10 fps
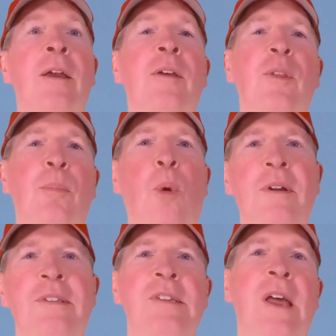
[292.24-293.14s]
the
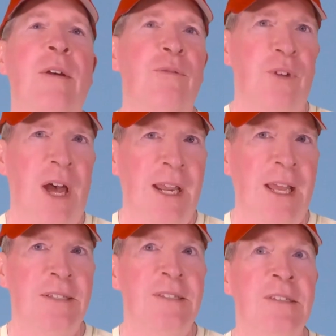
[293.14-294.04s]
port's
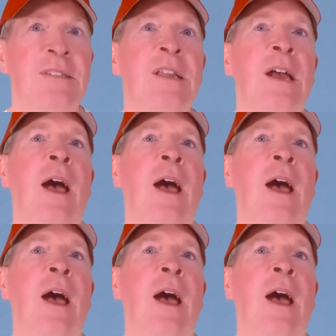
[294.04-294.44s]
finances,